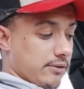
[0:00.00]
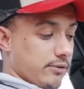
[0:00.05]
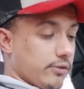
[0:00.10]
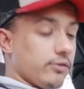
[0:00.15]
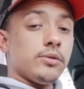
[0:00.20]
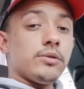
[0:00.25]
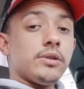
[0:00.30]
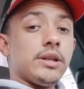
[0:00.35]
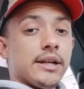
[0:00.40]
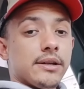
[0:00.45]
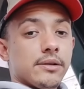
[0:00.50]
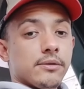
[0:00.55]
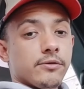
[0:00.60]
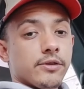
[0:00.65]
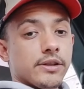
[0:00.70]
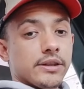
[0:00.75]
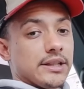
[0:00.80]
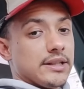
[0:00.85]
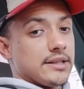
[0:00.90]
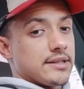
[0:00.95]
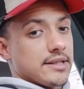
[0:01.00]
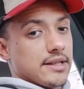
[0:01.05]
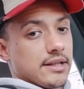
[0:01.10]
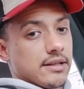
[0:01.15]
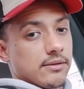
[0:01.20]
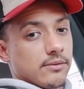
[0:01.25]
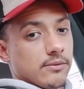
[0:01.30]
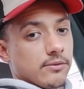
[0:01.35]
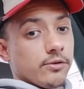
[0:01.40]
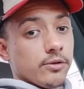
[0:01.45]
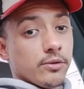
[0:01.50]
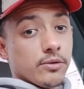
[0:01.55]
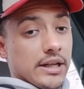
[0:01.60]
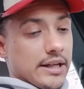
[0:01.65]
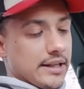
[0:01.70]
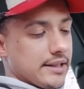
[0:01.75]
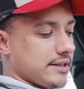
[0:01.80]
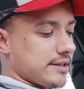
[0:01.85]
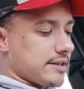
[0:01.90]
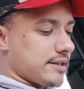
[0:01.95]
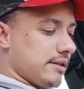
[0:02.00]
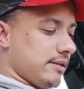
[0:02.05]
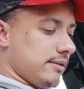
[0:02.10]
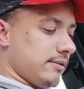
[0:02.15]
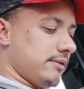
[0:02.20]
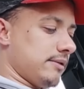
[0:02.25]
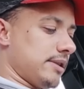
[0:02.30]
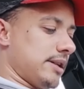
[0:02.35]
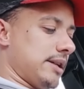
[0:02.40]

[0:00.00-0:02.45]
fuel line fittings and fuel line itself.